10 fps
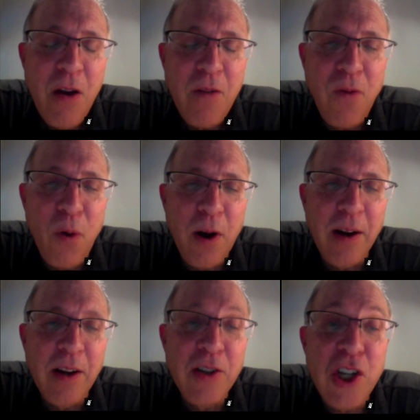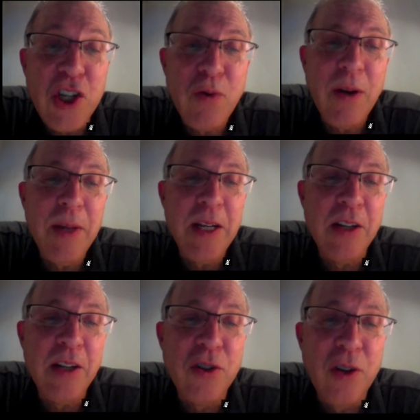for
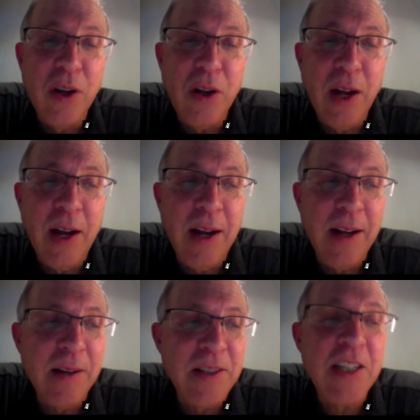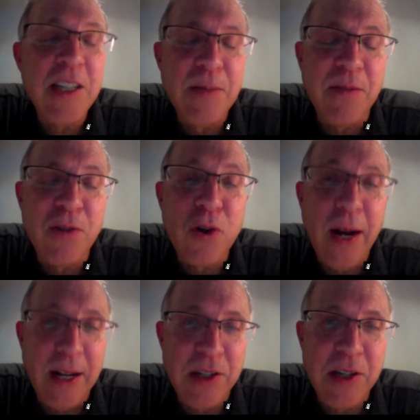distributed systems of
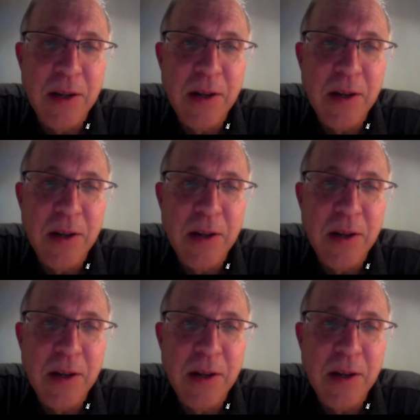trust,